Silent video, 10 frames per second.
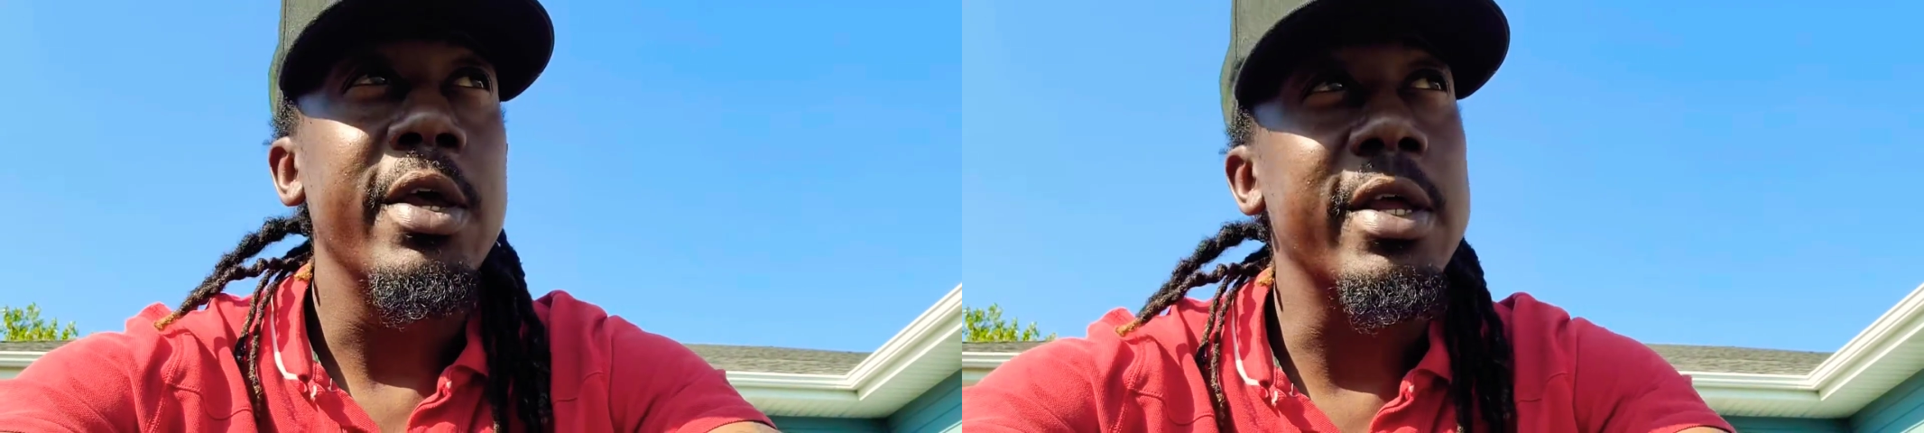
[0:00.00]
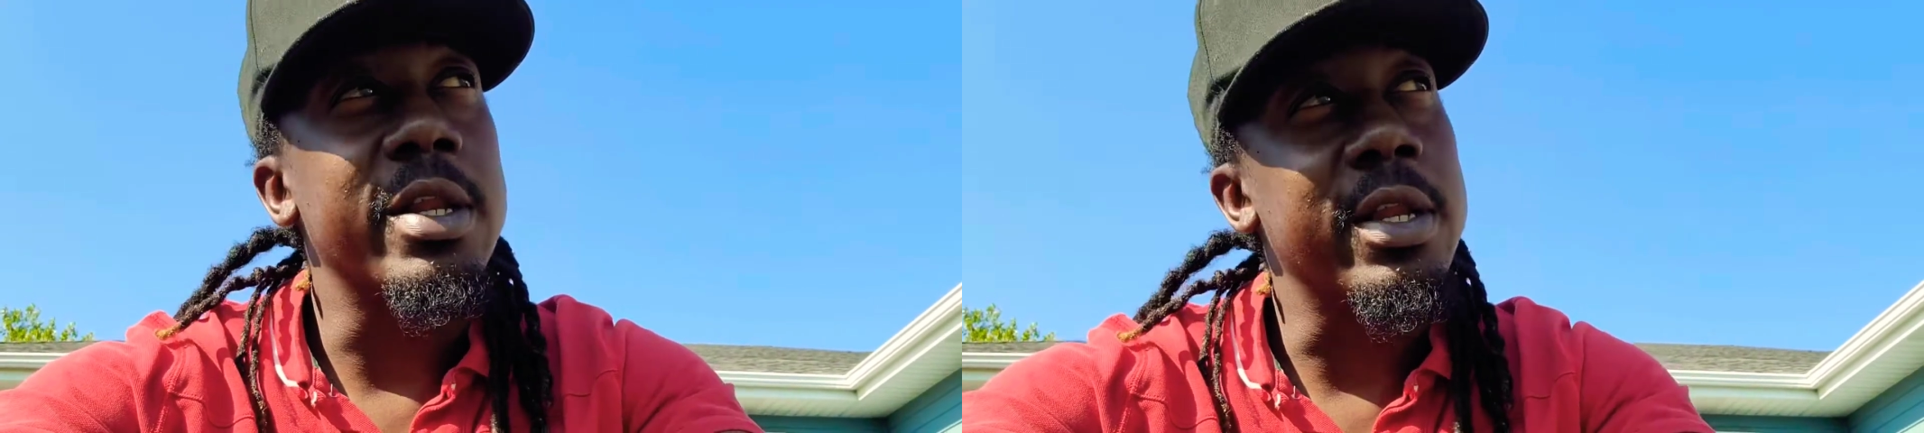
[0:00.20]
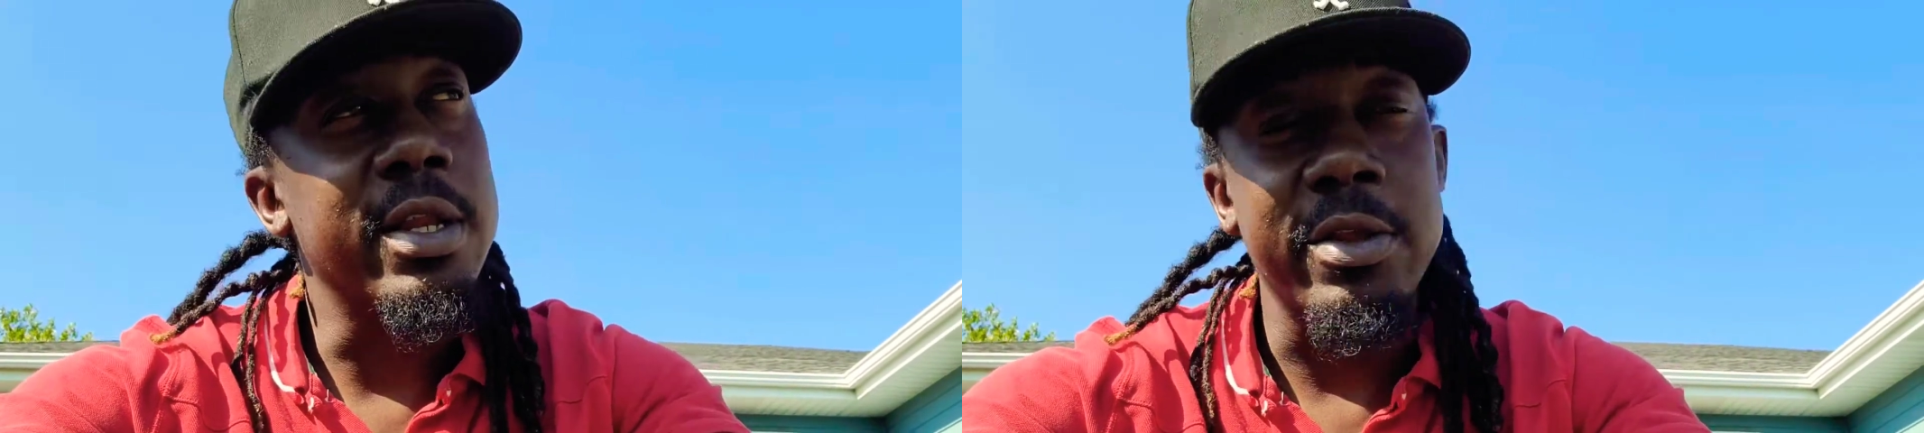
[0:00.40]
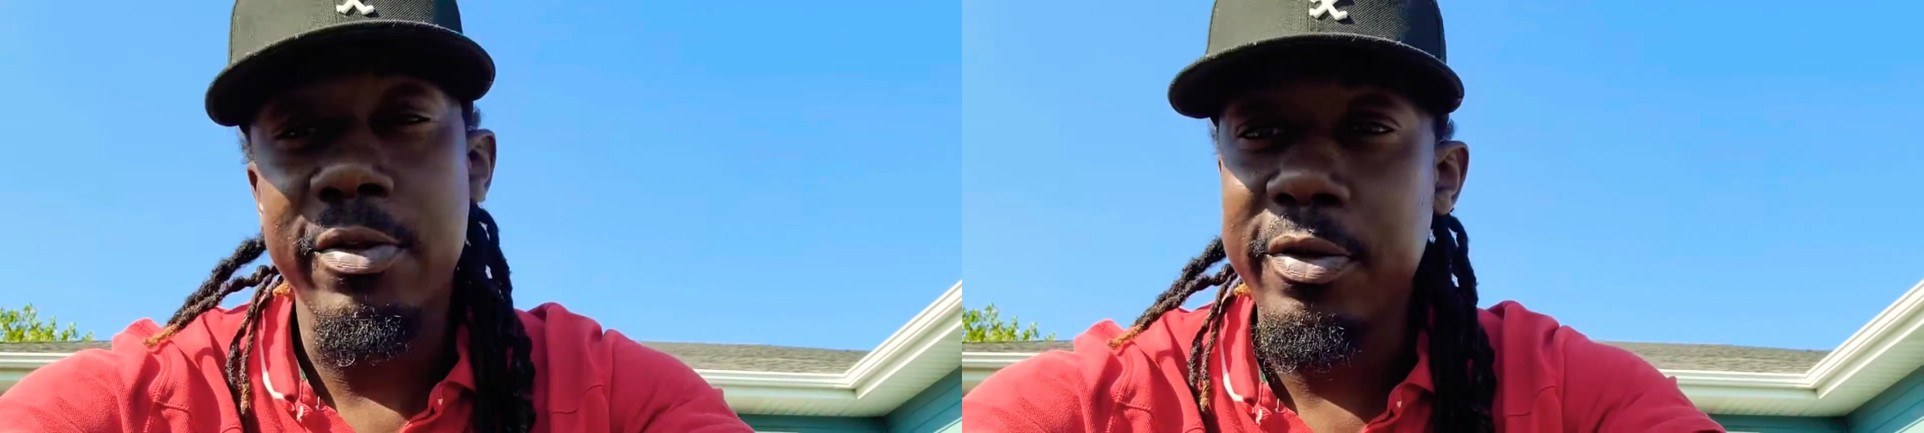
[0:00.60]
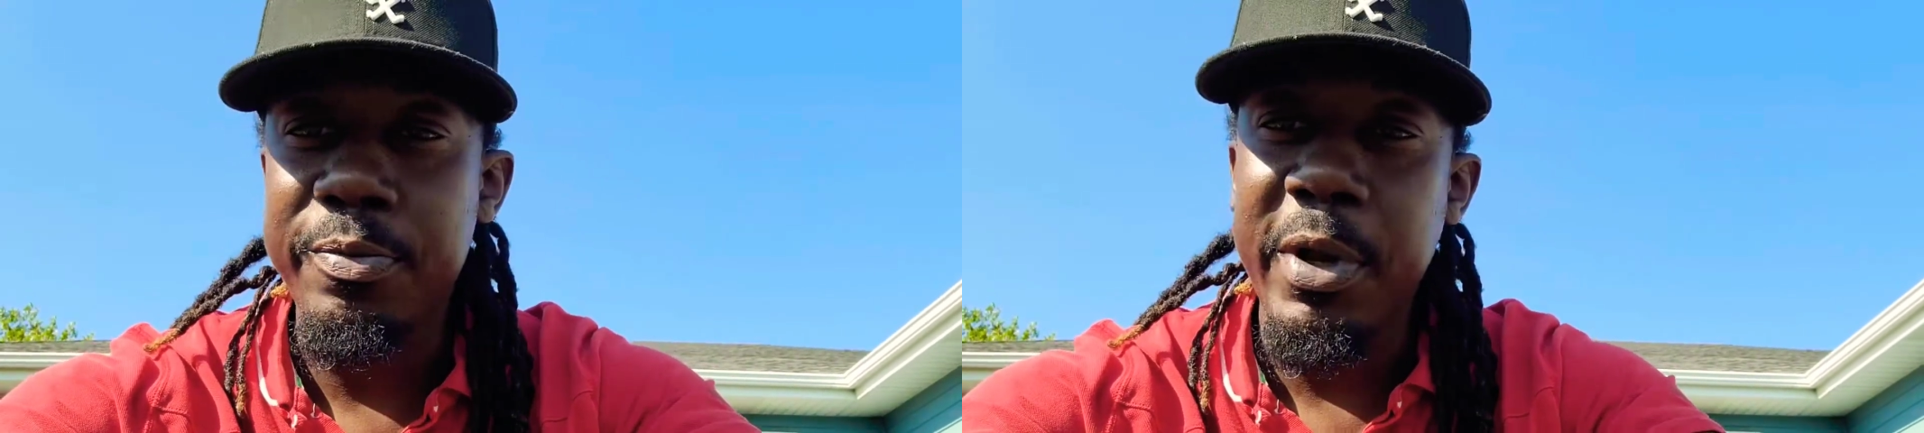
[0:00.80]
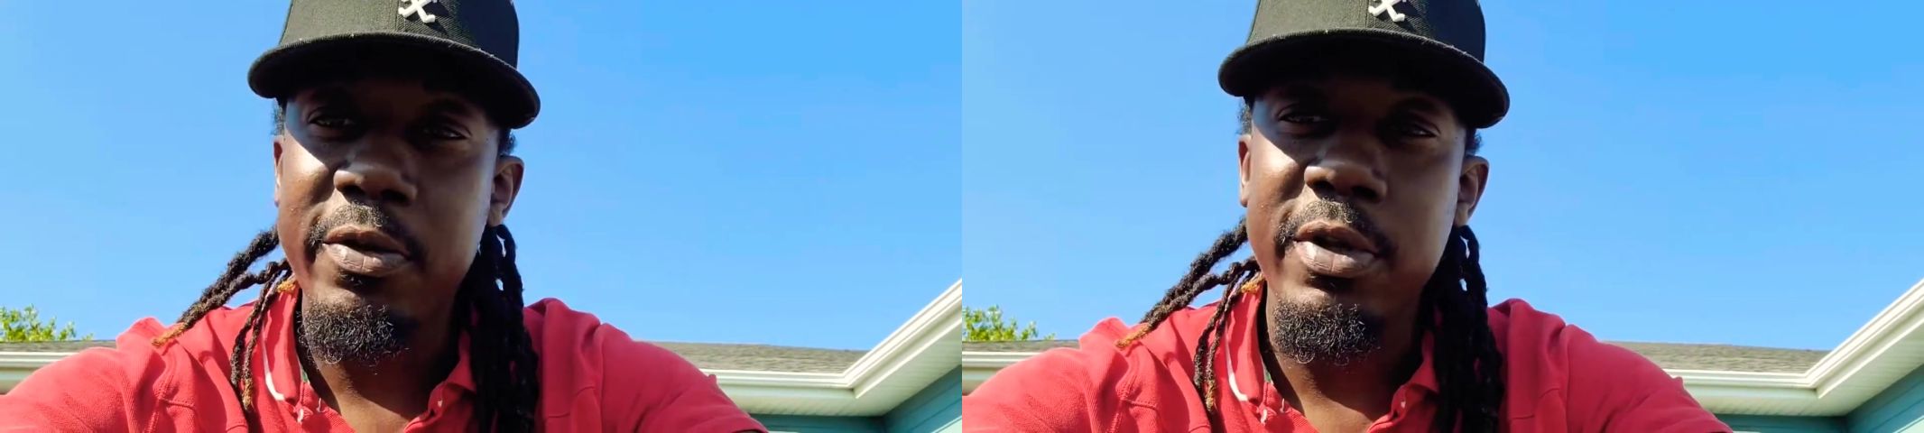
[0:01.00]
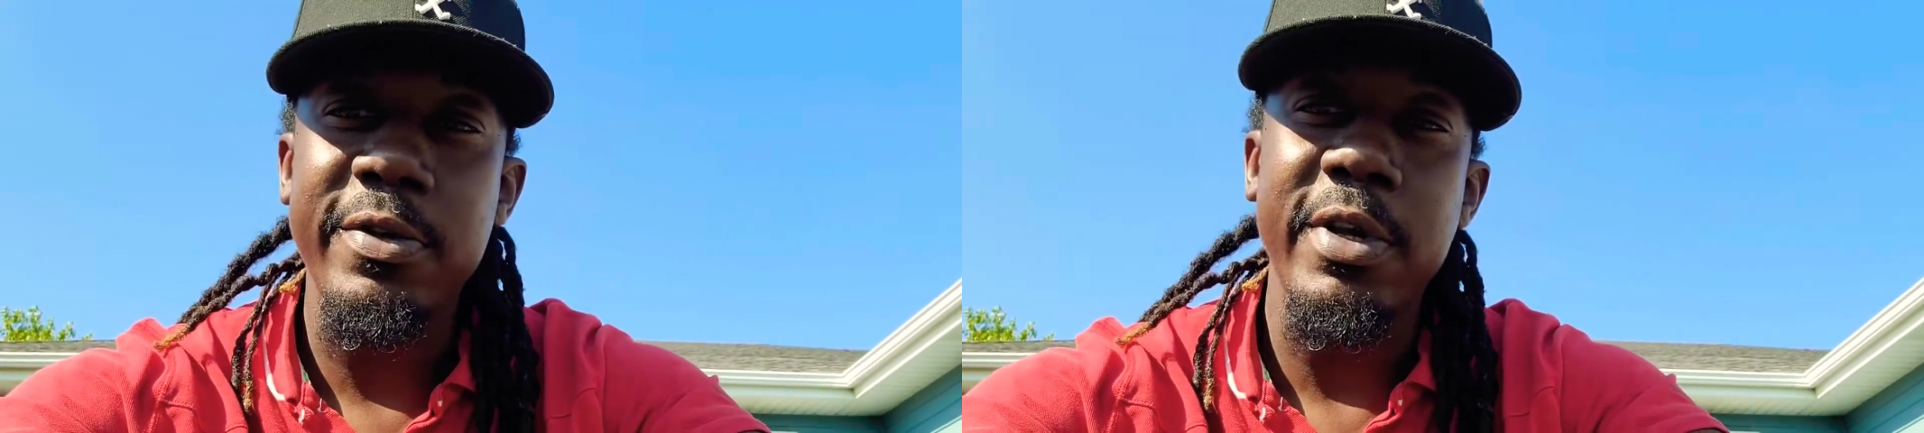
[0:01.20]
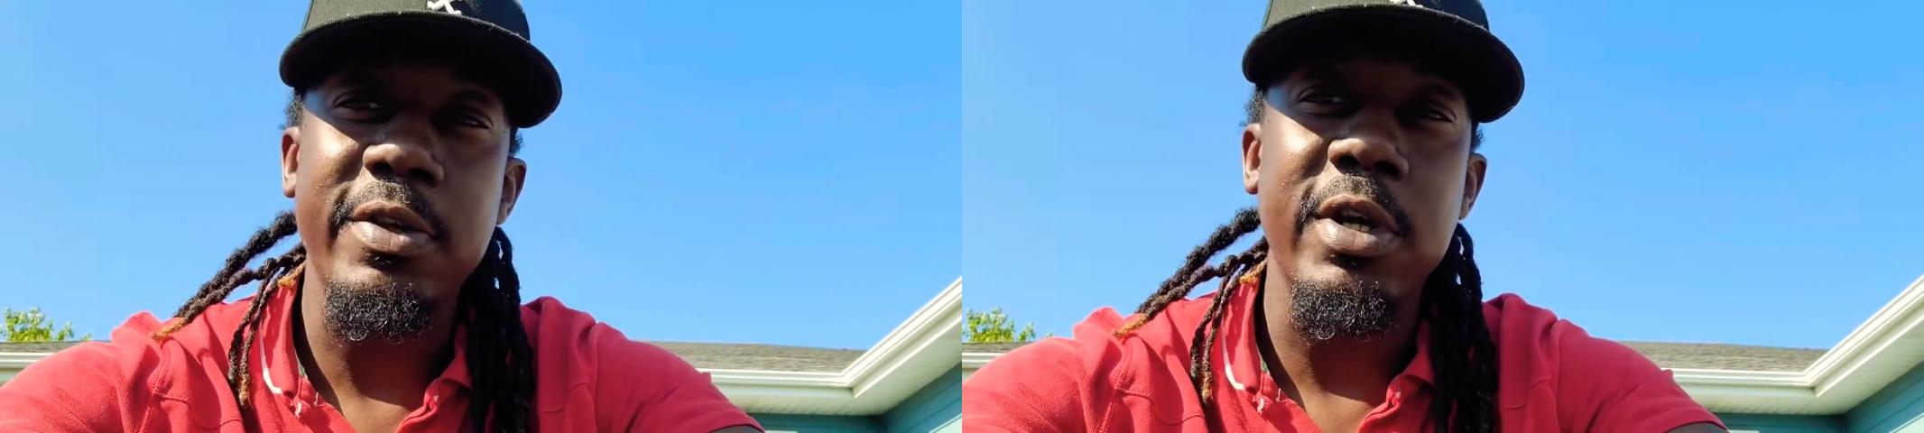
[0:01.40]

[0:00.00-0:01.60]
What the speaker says: And especially since